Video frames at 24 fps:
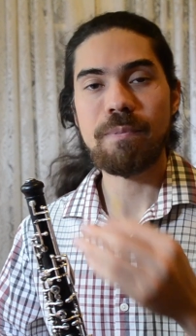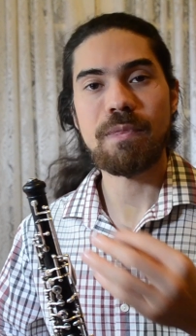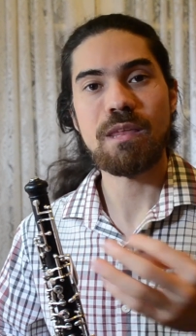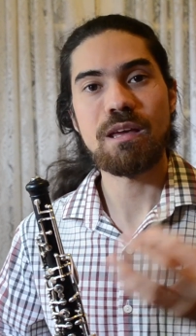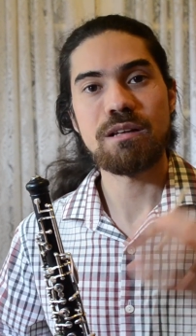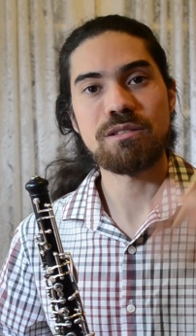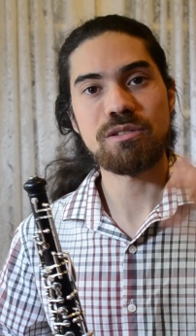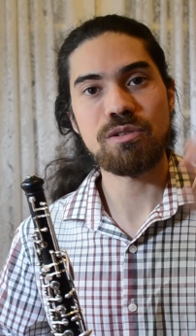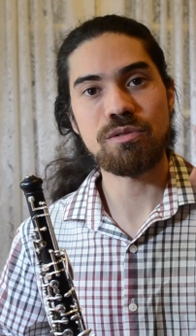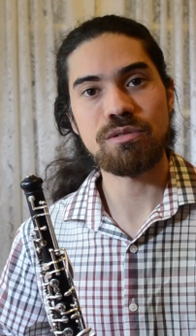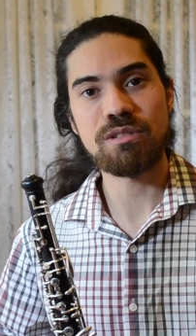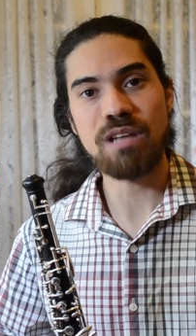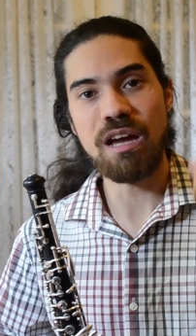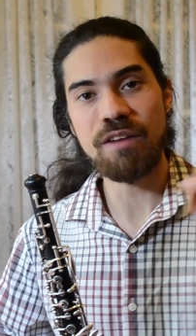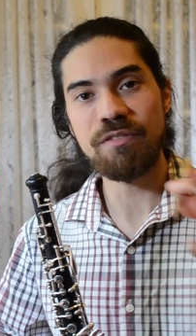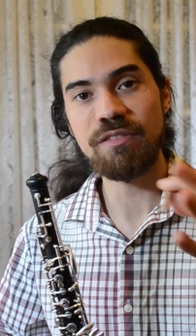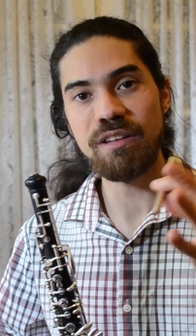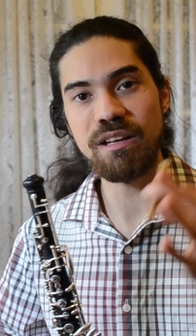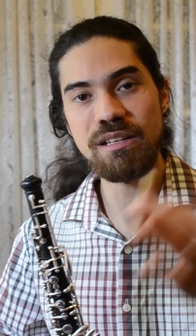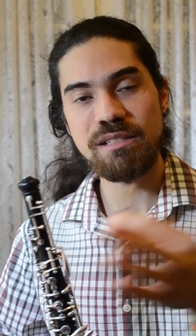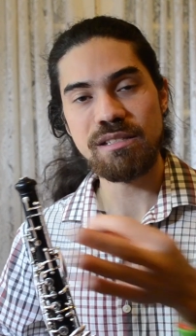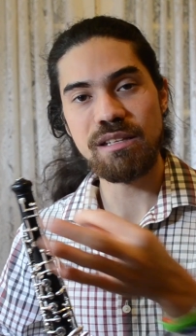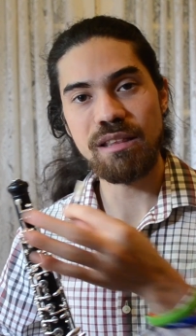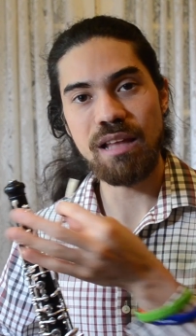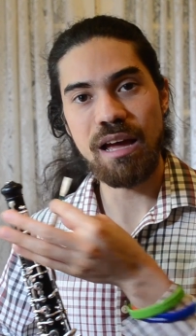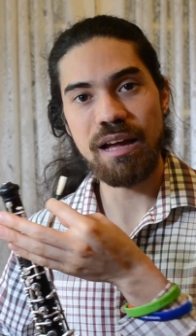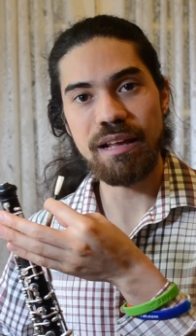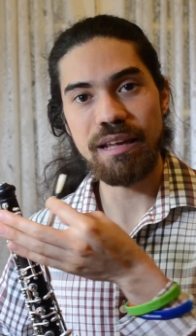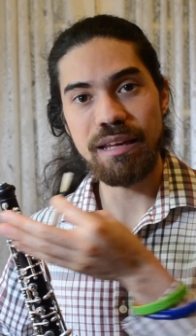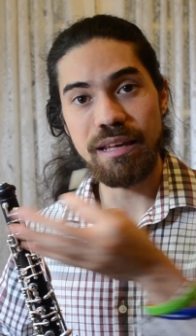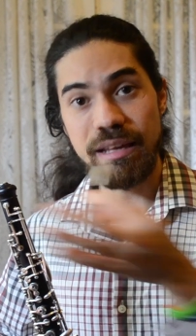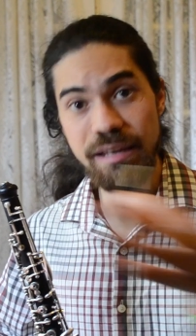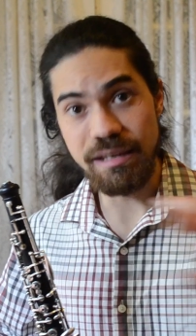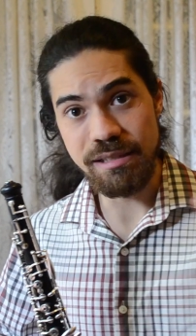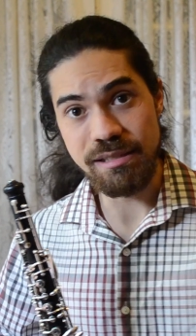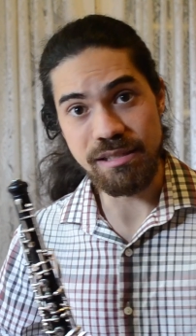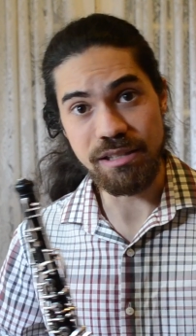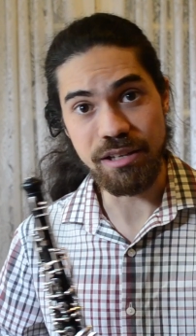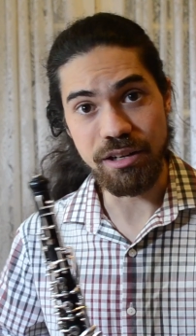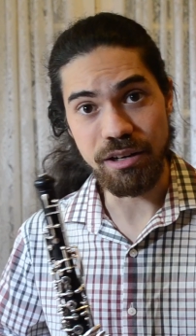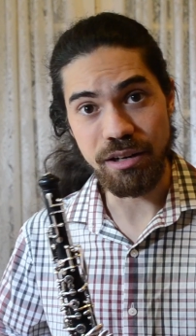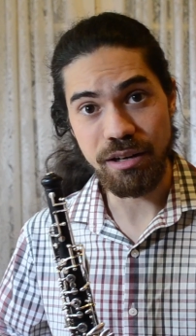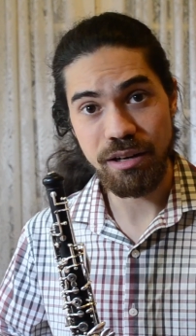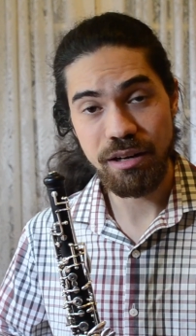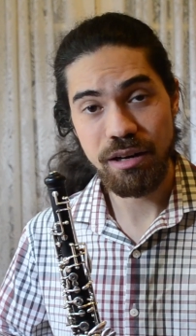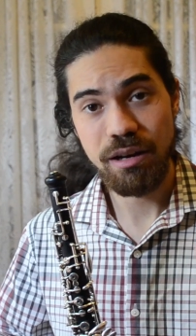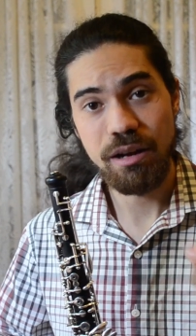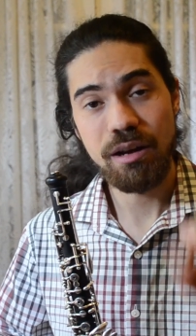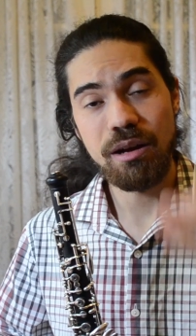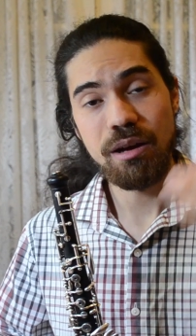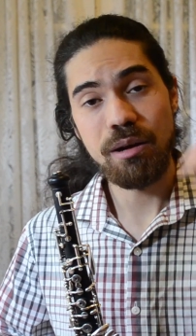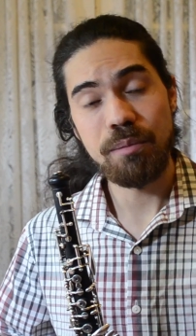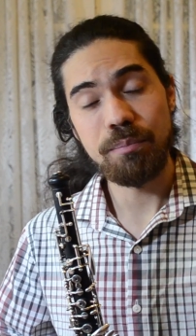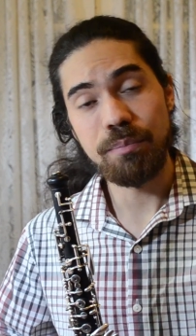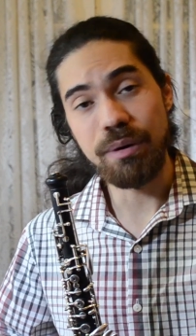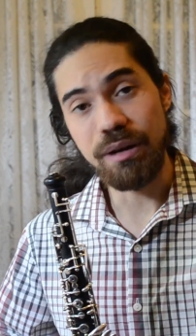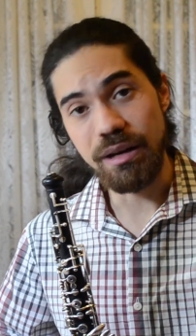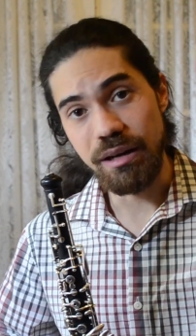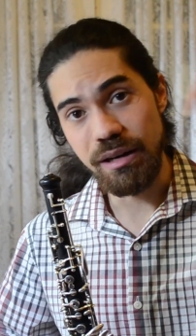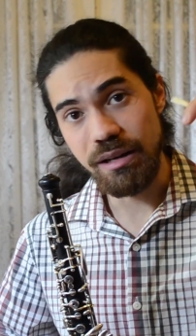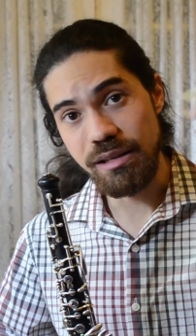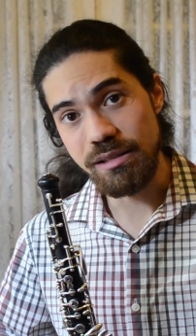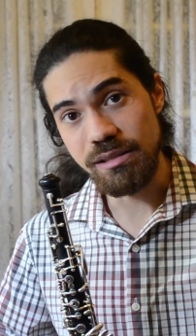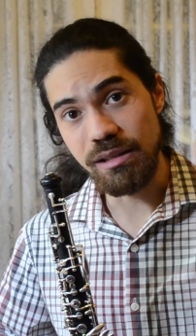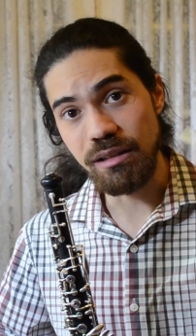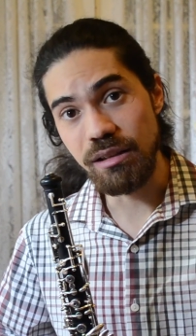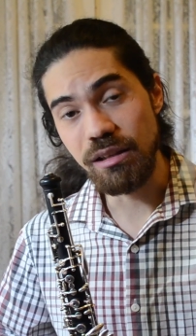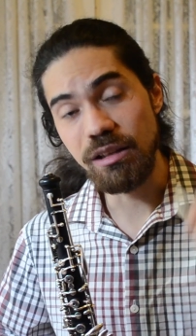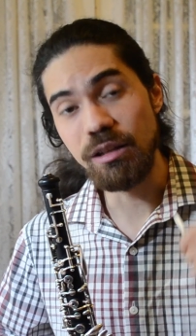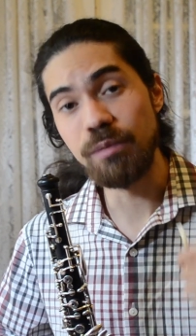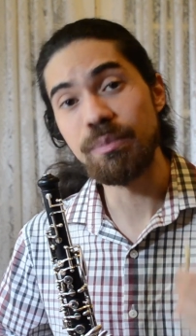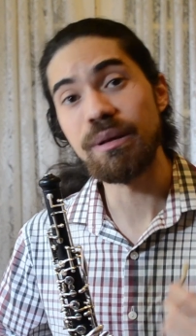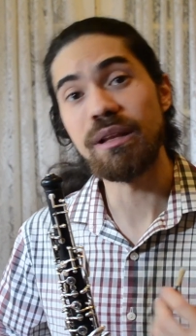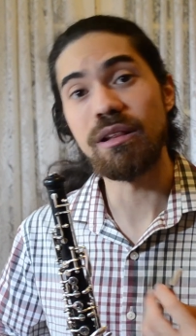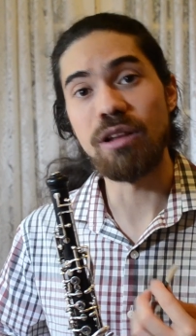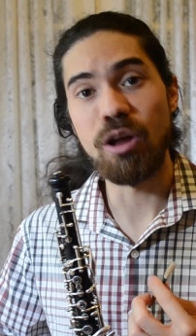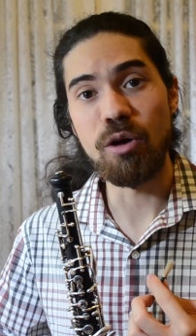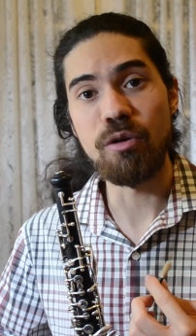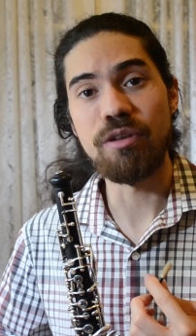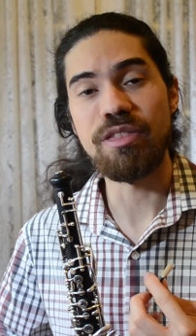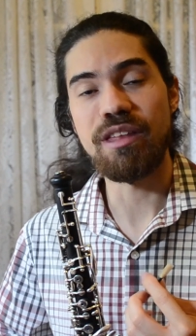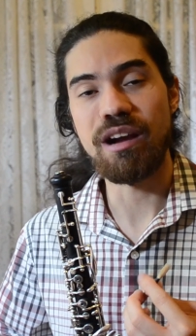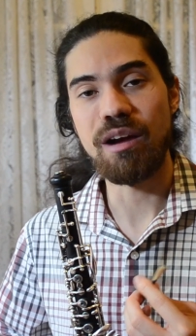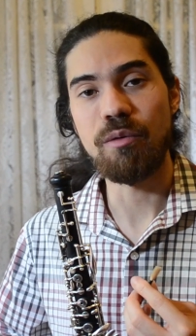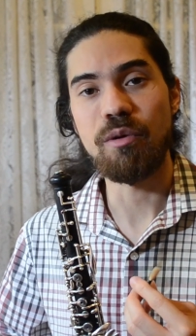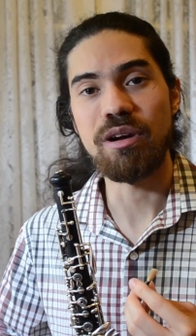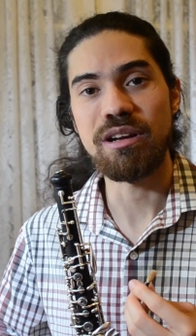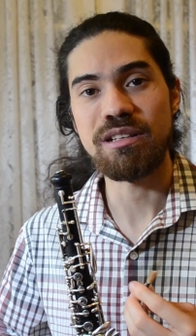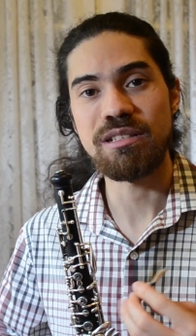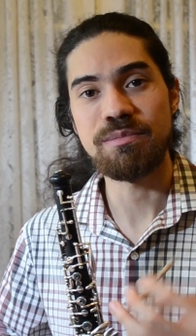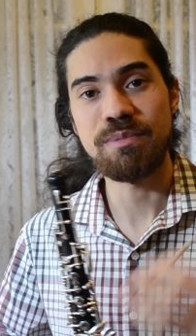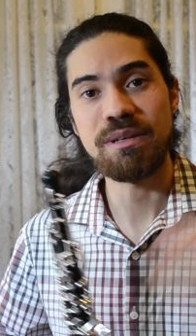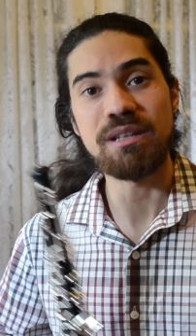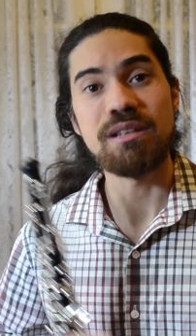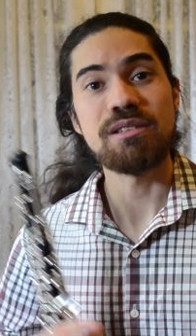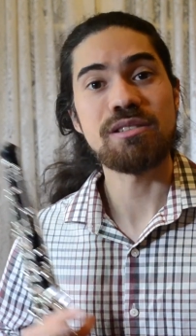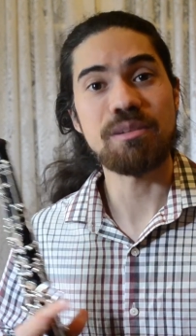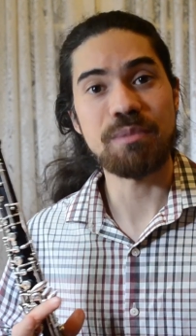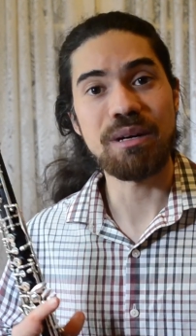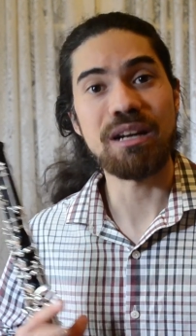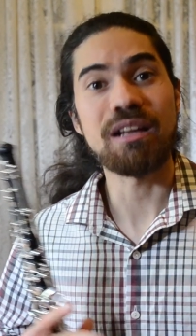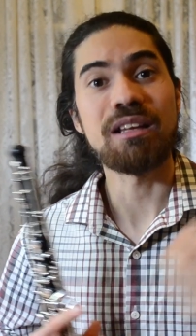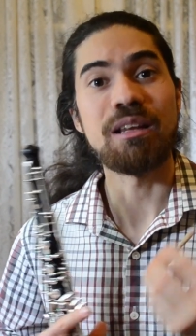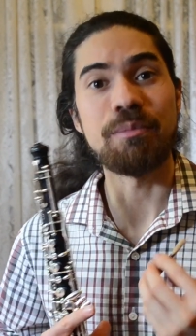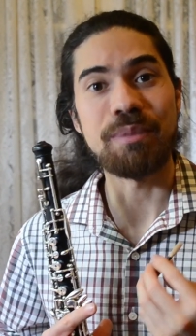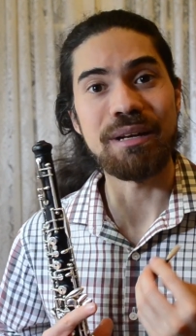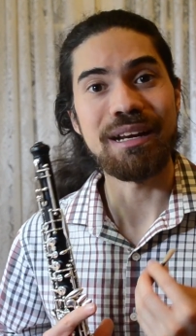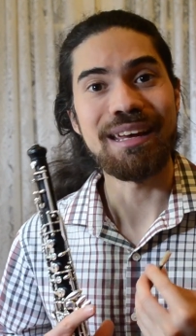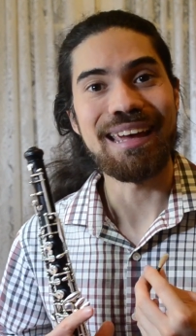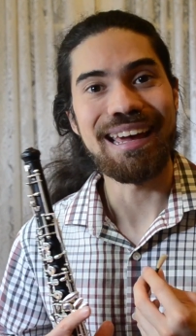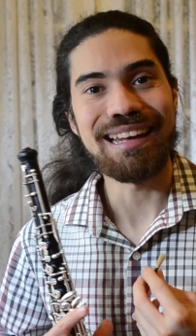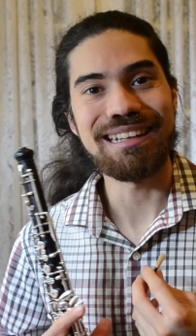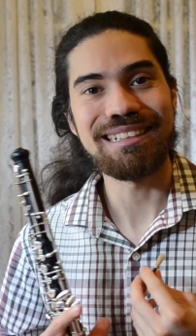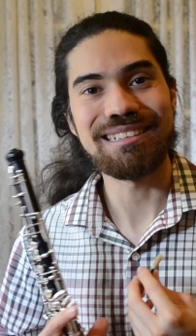So definitely it's a lot easier, but it is a little bit lower than I want it to be, so I'm going to clip it again.